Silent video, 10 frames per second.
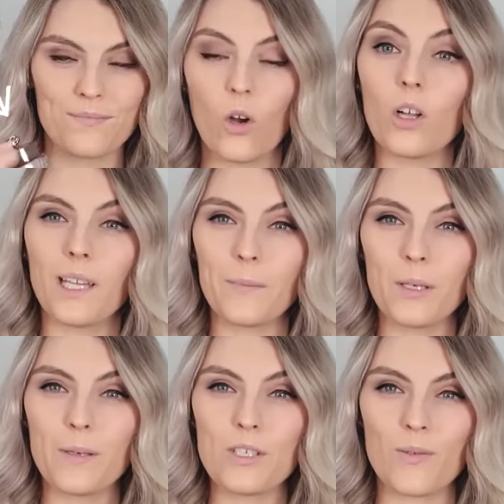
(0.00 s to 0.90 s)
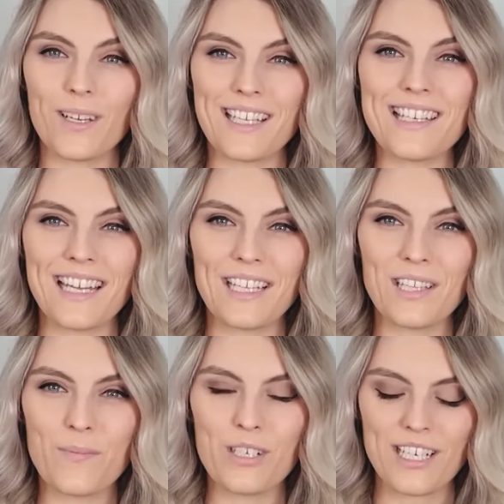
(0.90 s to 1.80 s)
All I'm going to be doing is taking the
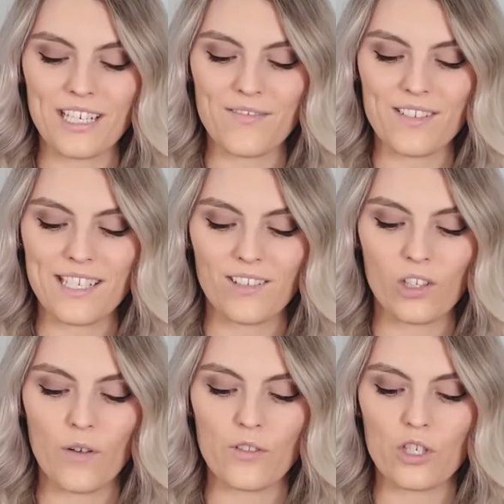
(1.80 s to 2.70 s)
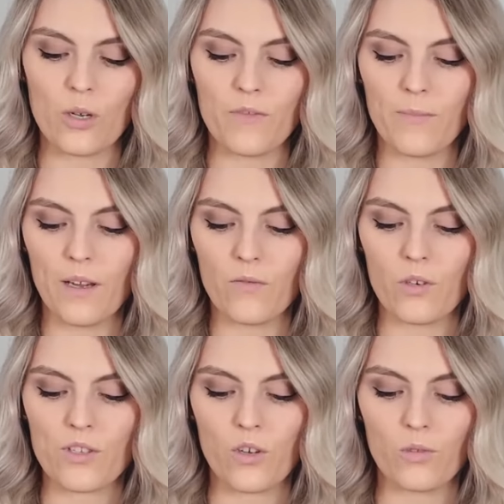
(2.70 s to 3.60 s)
protective seal off the top of my
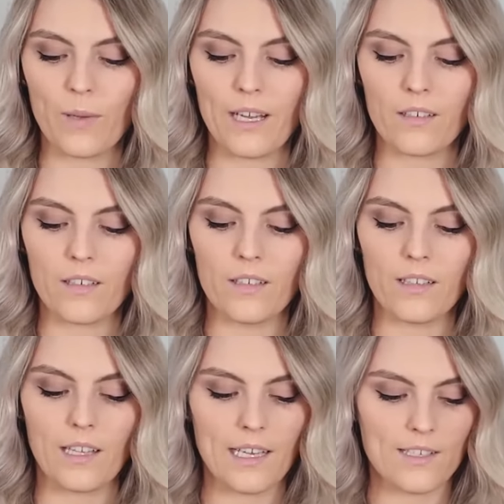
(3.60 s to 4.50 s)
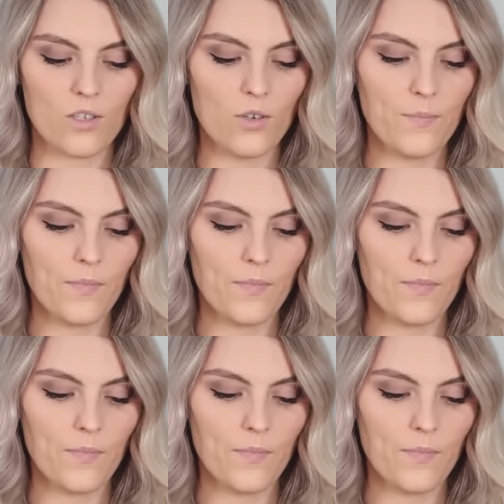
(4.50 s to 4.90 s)
rose gold powder, like so,